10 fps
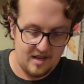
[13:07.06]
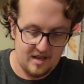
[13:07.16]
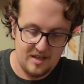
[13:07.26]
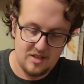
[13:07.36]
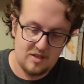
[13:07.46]
It
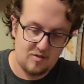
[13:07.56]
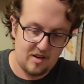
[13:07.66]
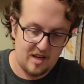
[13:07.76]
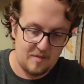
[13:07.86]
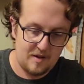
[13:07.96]
is a
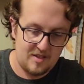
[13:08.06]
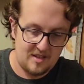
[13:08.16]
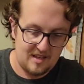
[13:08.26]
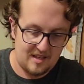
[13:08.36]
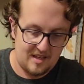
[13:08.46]
3K beat
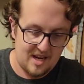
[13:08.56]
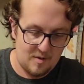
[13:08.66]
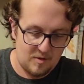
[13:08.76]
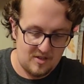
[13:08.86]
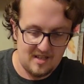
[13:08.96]
stick. Now
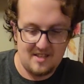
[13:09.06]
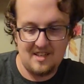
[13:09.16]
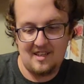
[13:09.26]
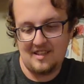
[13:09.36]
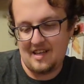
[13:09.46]

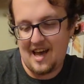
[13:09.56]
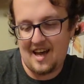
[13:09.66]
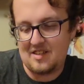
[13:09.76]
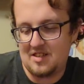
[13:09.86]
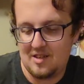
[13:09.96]
presenting the
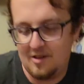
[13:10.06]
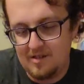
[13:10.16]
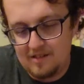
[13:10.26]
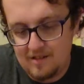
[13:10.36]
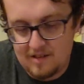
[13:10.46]
access code.